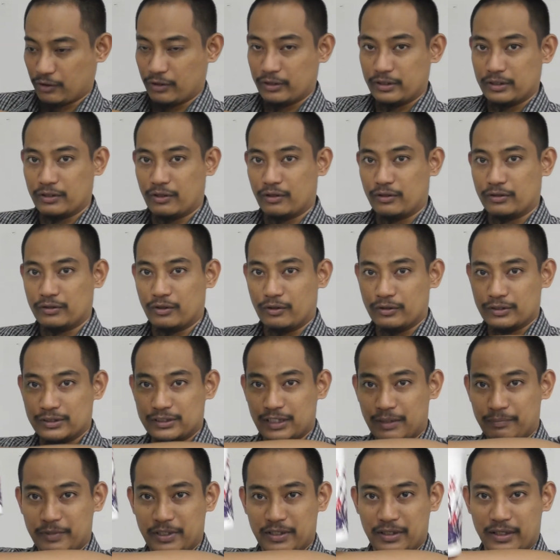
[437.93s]
on
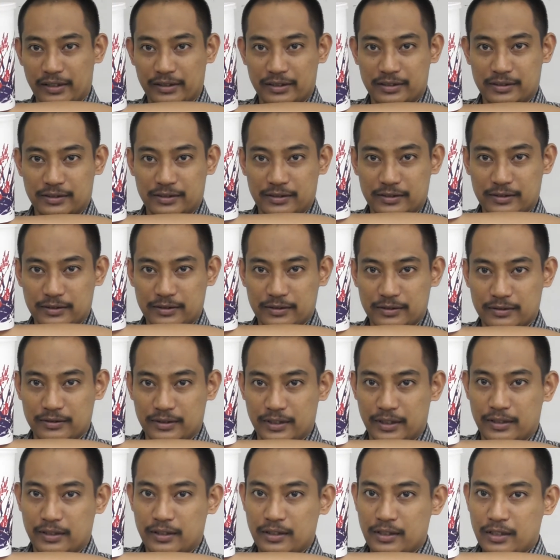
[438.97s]
something like this,
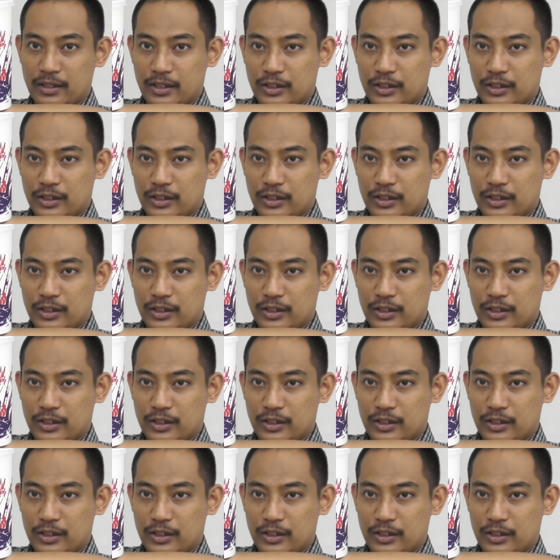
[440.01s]
right?